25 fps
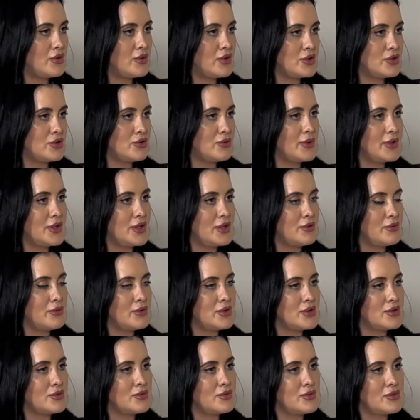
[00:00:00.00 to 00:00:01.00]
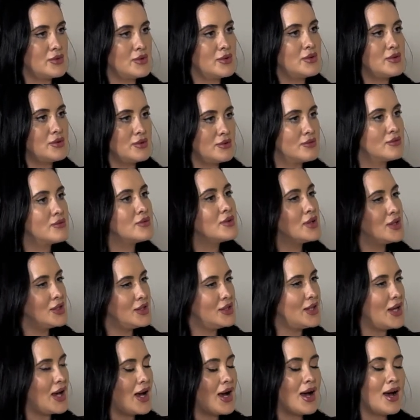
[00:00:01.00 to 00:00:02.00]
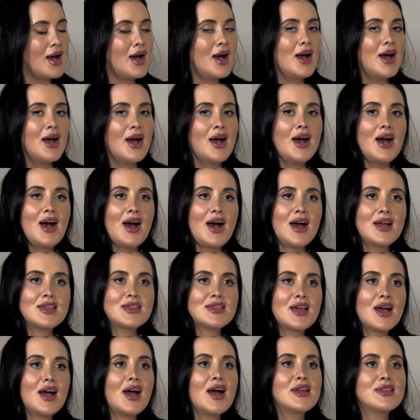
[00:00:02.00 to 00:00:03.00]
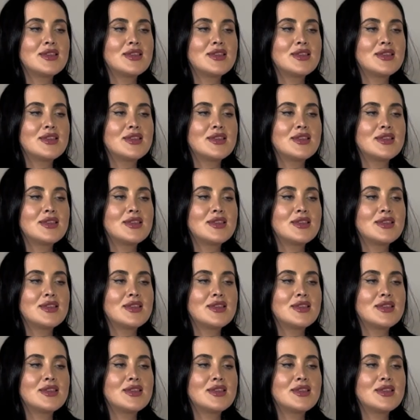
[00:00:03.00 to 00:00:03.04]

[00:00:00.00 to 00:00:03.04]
I don't know whether there was... I think we'll keep alluding to things later